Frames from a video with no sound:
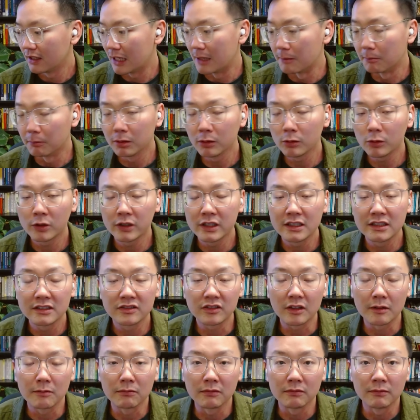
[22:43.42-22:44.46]
employees
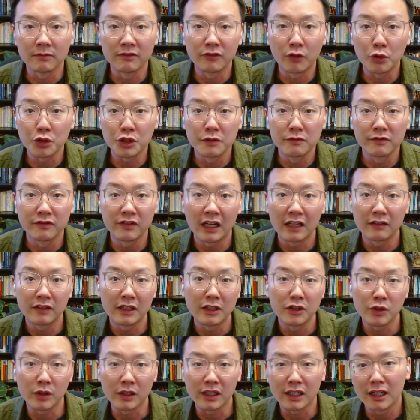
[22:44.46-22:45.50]
from Fortune
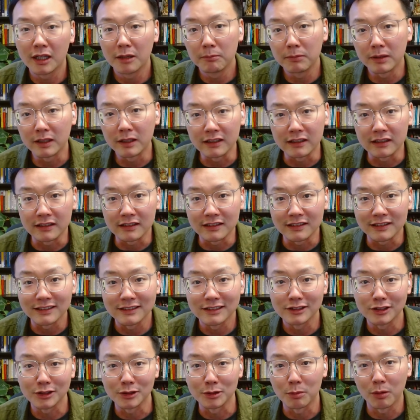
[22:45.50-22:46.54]
500
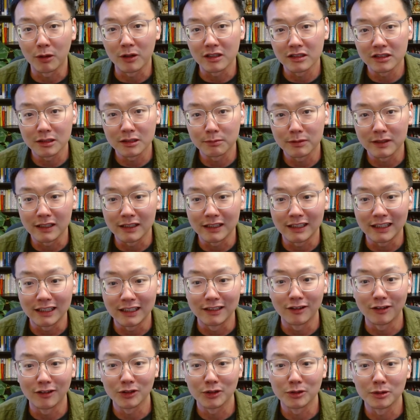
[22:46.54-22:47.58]
companies to participate
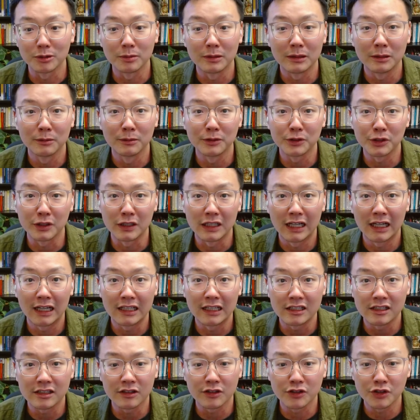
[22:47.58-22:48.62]
in order to publish in
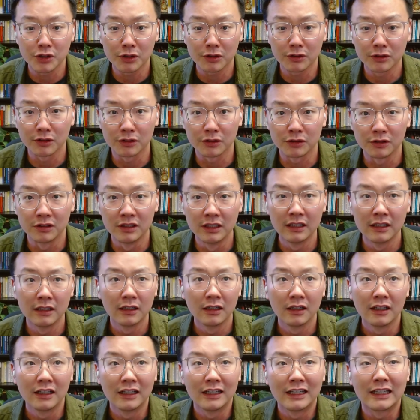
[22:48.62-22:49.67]
high-tier journal?
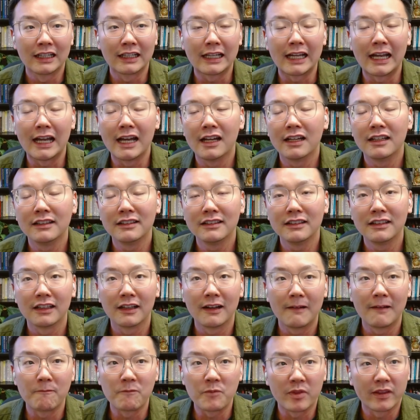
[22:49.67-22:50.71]
Can
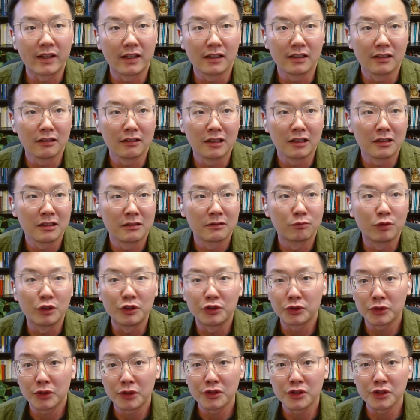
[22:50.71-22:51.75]
a
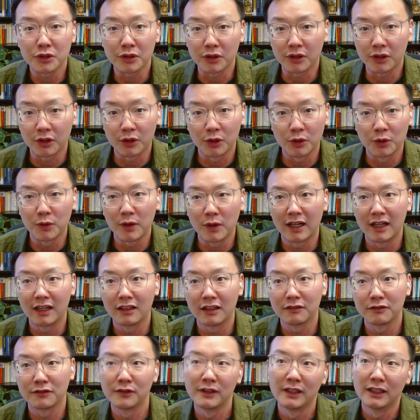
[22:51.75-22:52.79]
researcher who
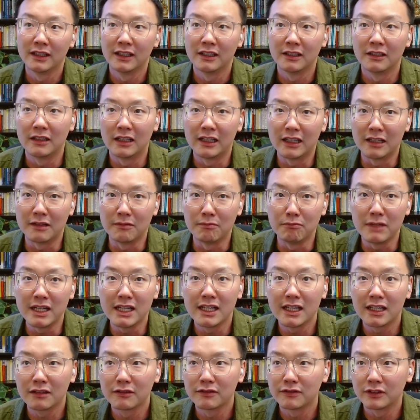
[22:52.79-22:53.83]
have a
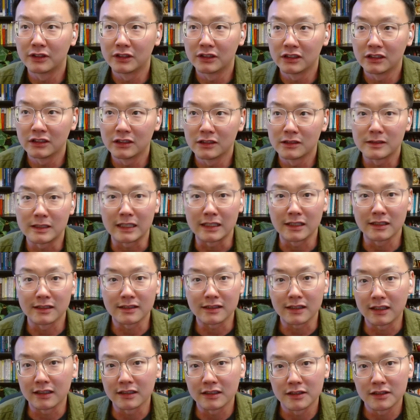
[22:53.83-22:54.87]
meaningful data
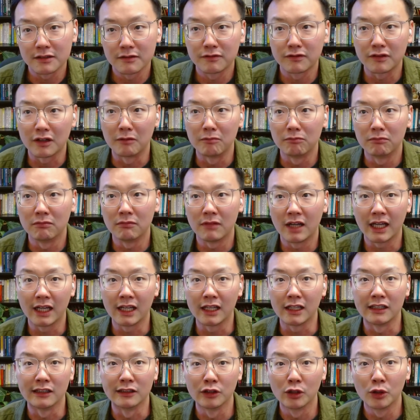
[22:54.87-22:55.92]
set from
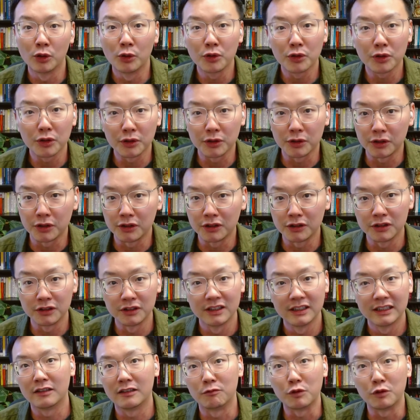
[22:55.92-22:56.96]
a
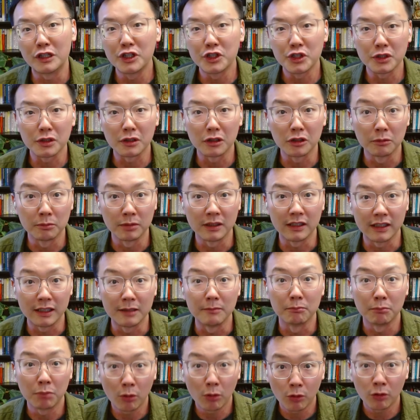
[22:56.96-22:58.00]
local, regional, but
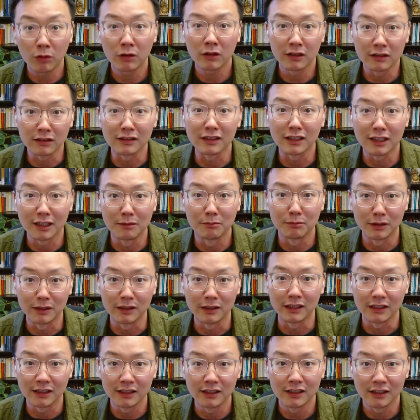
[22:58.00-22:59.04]
important
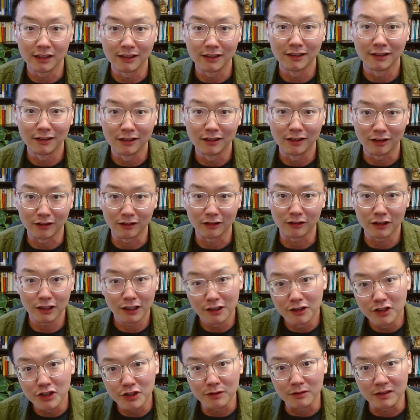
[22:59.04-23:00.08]
company in their
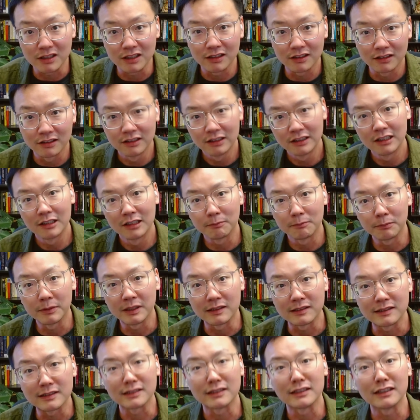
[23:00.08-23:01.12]
country be
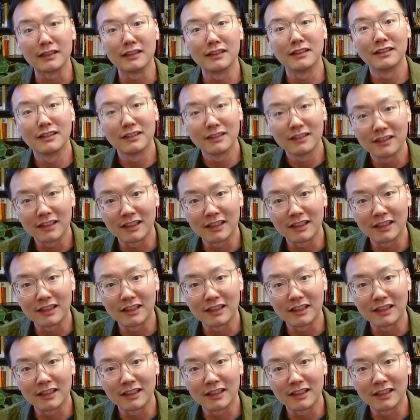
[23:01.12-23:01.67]
seen